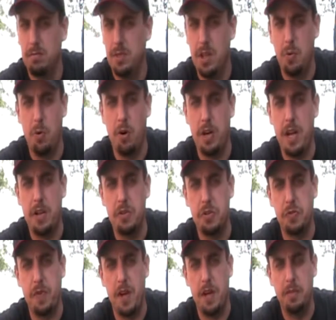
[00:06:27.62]
it'll work out
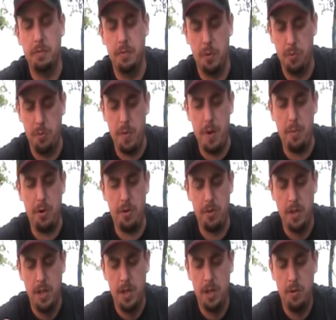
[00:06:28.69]
just fine but remember
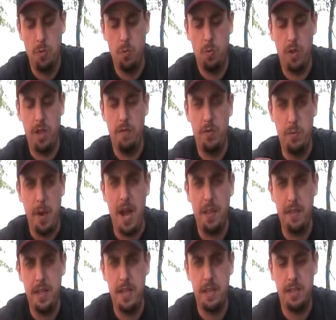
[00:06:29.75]
if you buy
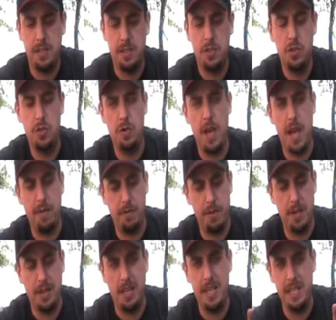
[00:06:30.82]
this you have to
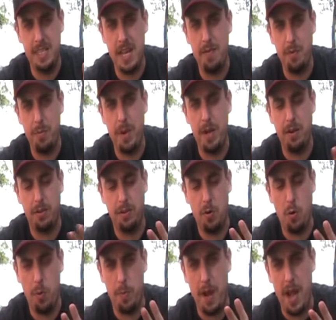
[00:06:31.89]
at least have a belt
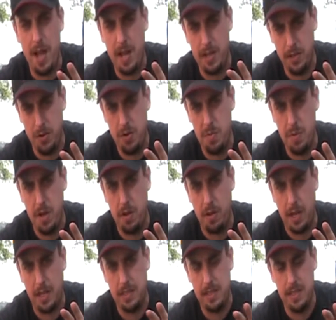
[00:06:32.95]
or buy a duty belt
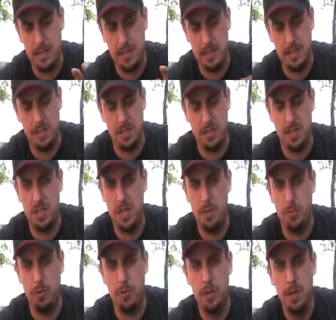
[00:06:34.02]
like this this
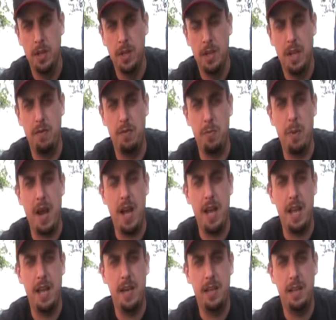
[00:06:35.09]
cheaper if you buy
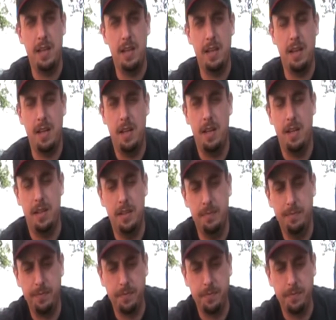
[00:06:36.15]
a uh,